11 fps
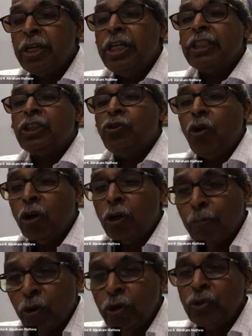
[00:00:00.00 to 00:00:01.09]
does
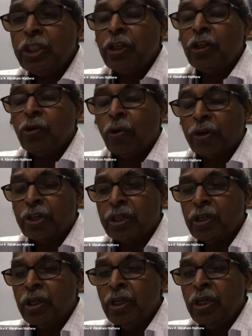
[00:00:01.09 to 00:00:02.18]
not produce it in court,
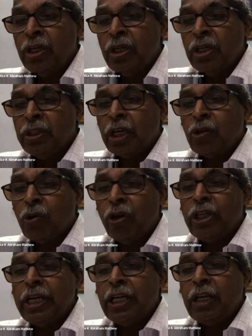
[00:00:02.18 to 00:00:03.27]
the
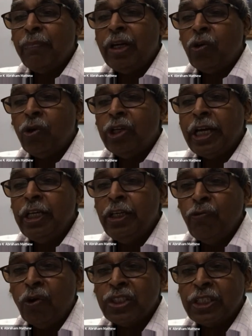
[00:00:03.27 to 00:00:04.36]
court can, criminal court can
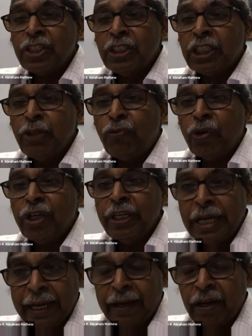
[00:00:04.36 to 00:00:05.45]
invoke Section
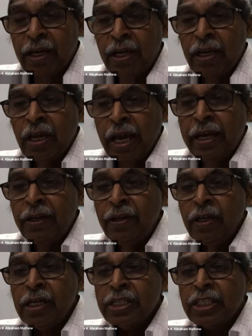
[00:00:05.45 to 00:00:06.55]
349
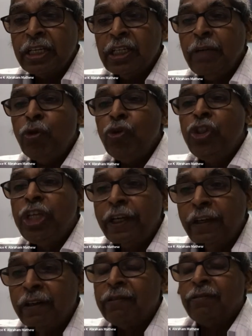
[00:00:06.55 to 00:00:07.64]
and send him to jail.